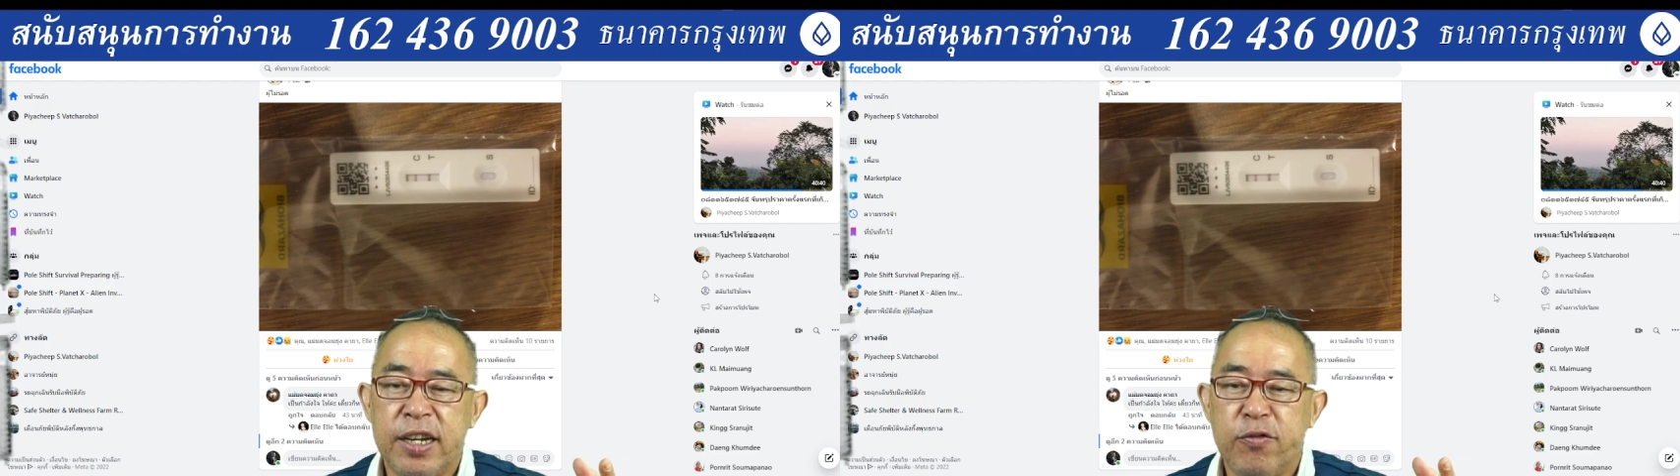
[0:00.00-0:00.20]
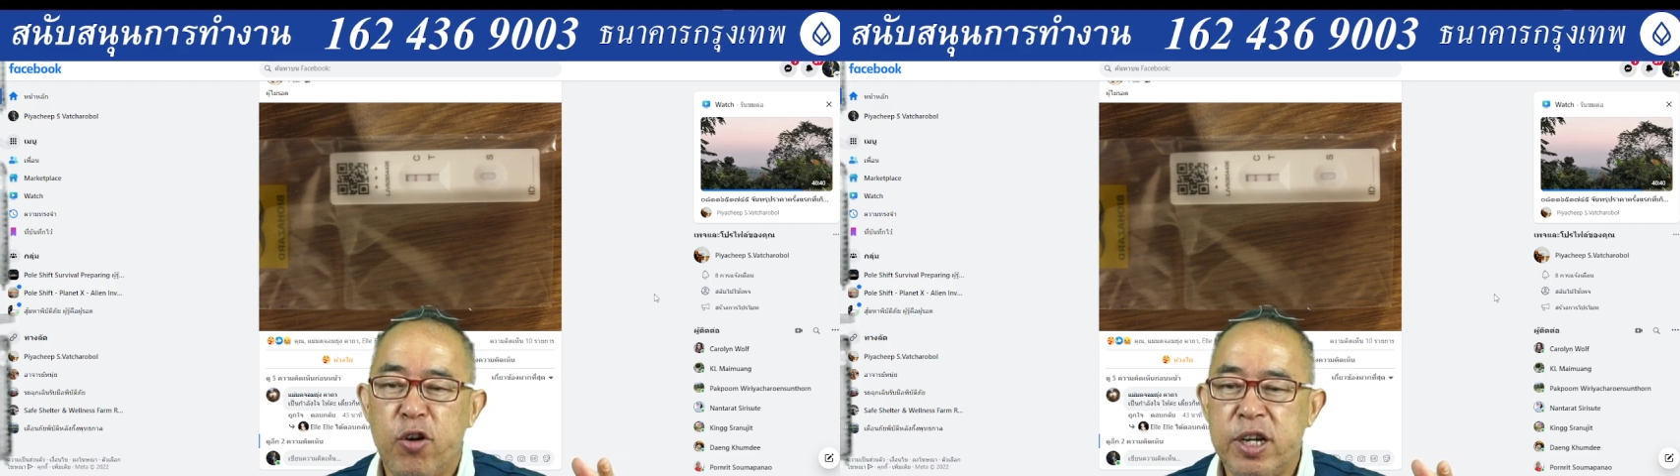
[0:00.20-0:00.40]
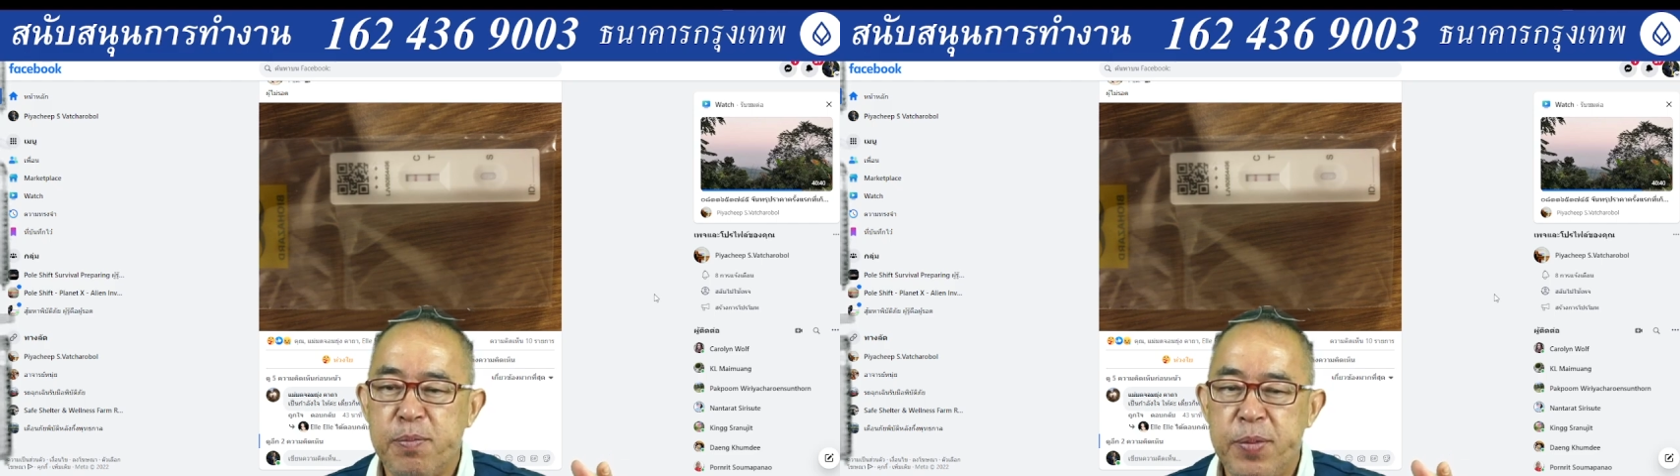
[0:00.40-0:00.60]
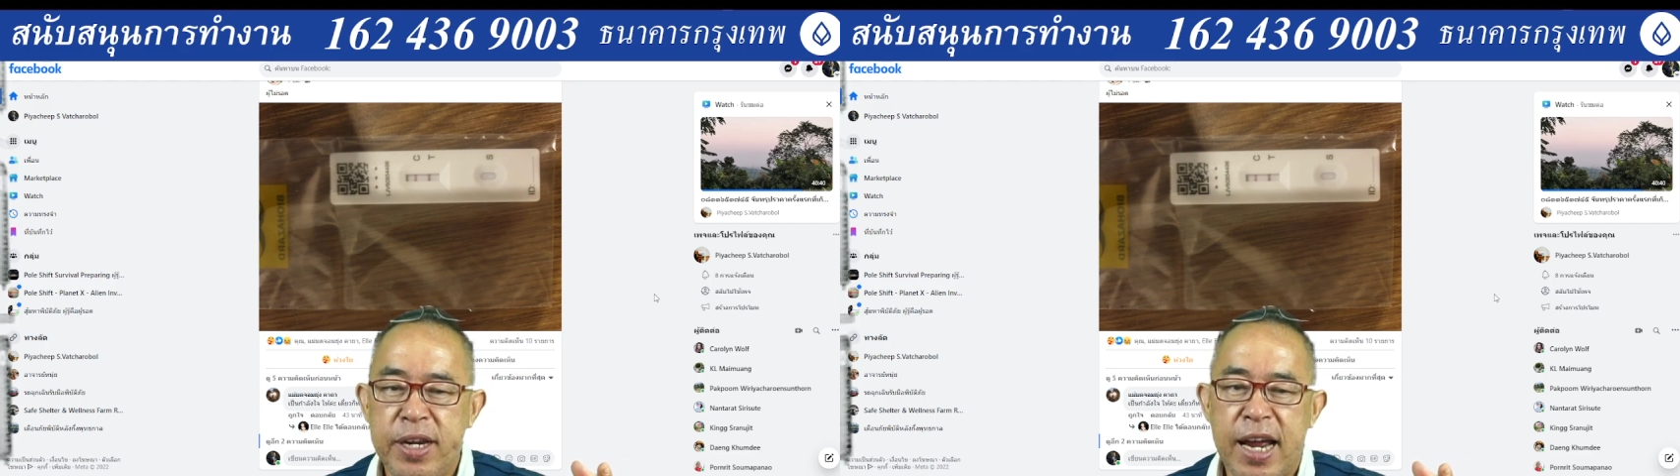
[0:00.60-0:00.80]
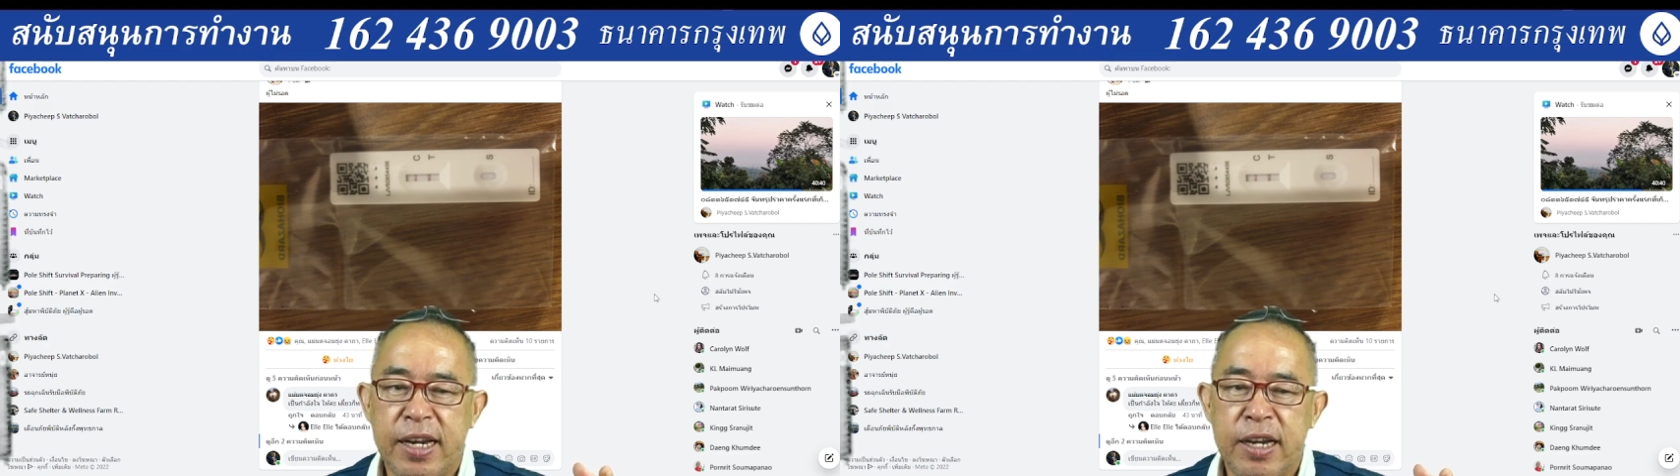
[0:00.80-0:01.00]
What it
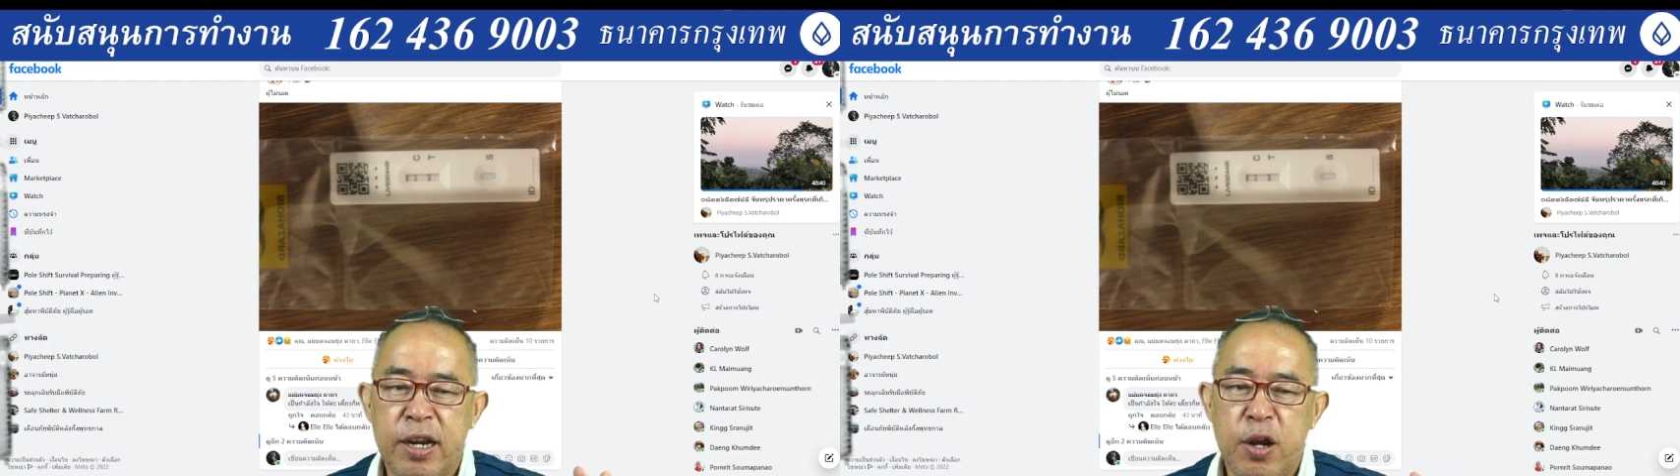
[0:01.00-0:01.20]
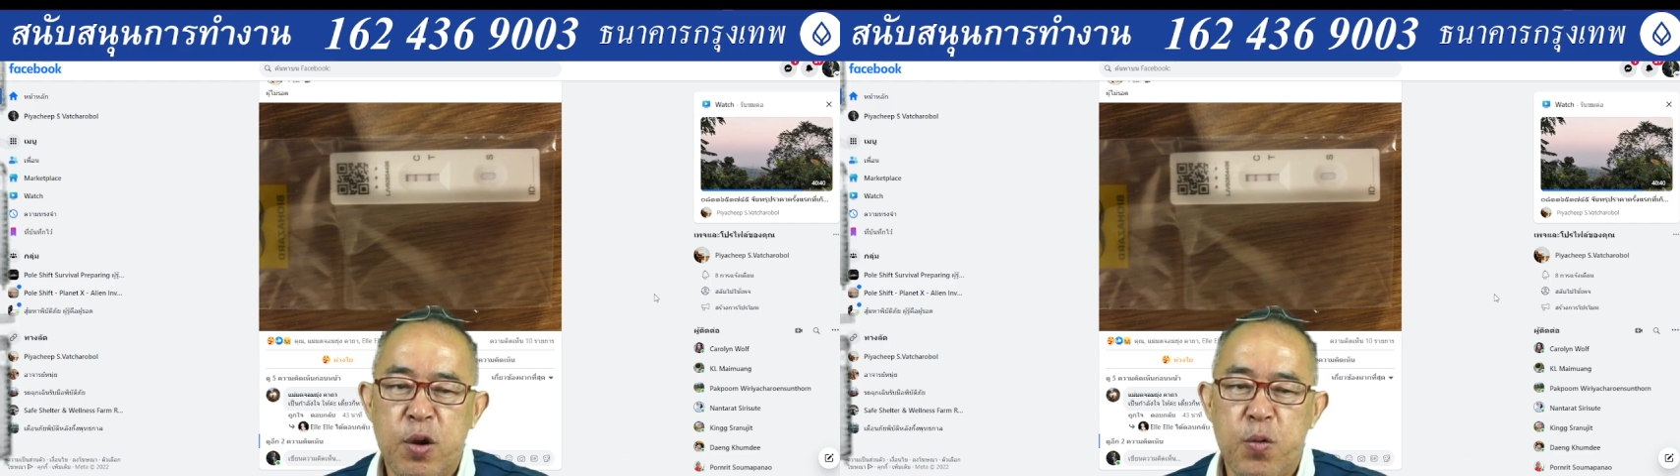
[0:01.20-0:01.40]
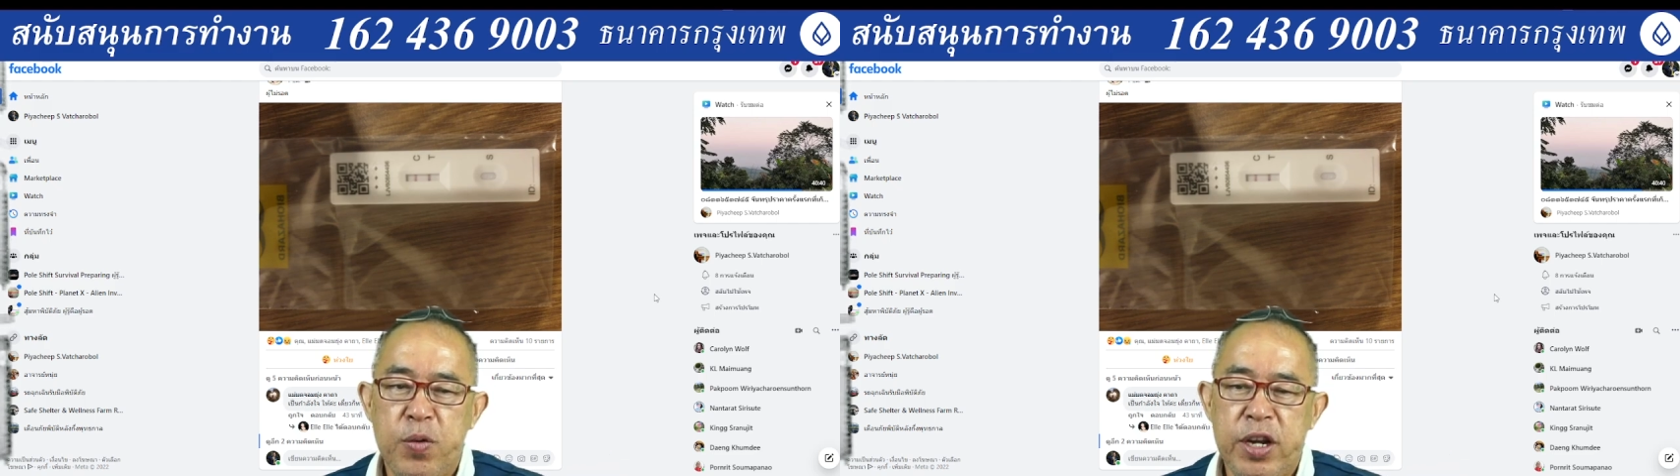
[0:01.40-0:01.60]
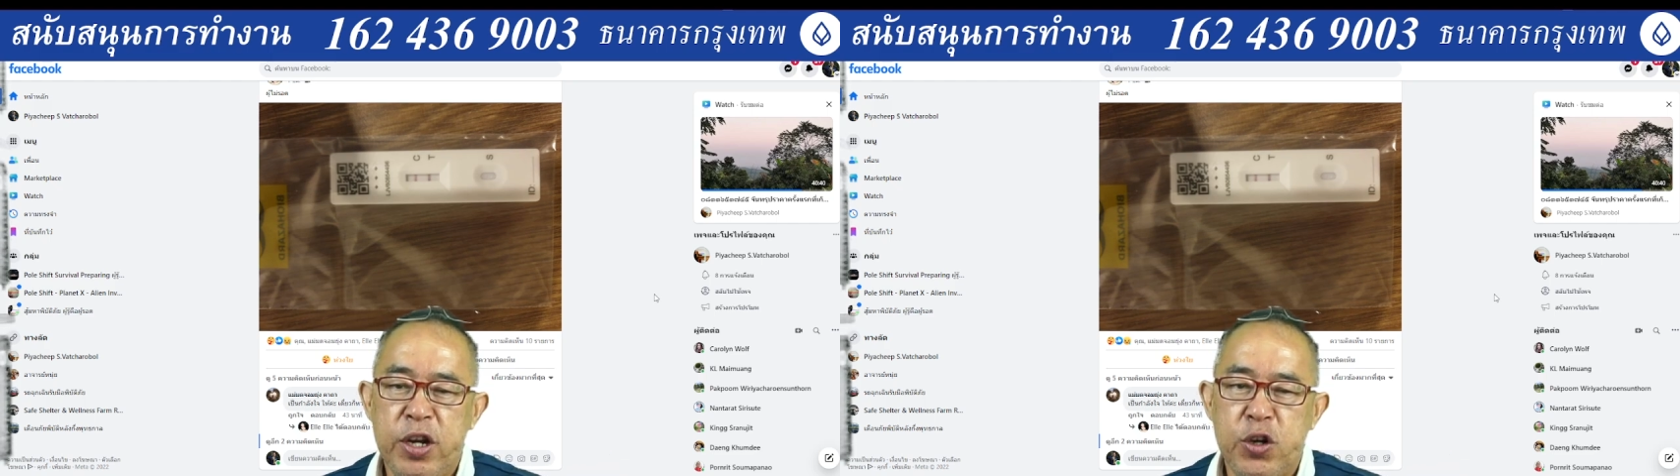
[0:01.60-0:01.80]
means that we